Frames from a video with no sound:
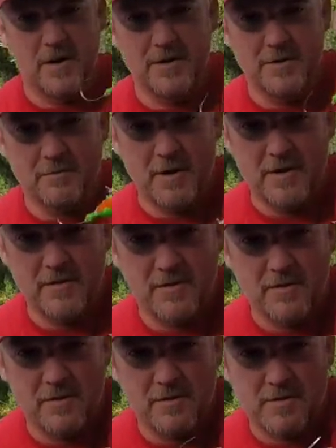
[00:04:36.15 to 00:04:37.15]
Tying
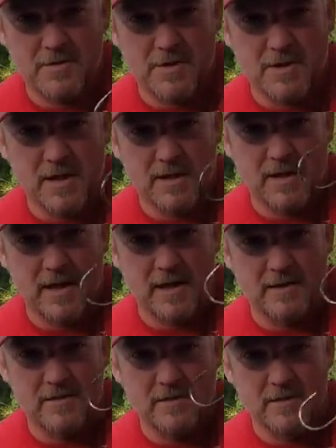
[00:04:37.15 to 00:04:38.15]
direct, just like
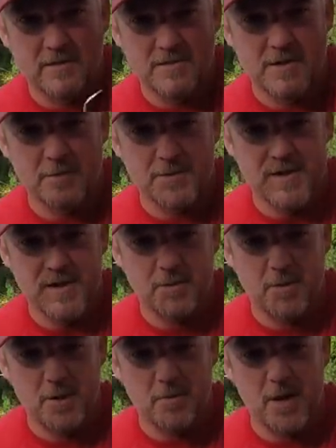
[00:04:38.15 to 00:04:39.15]
that. Jig will
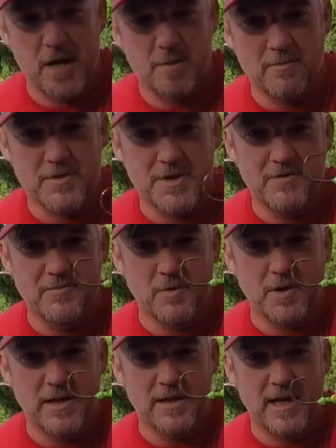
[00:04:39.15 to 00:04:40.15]
sit up on the bottom of a
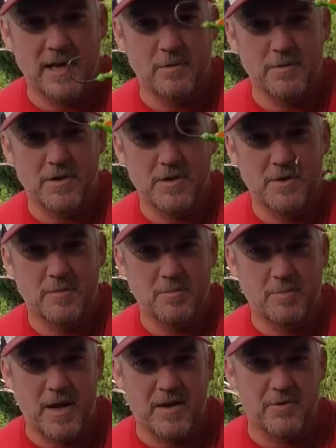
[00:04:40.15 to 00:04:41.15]
seafloor like that with a
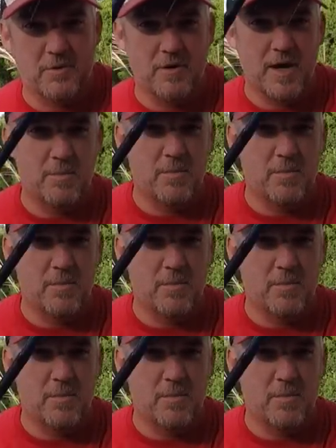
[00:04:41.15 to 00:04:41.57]
half a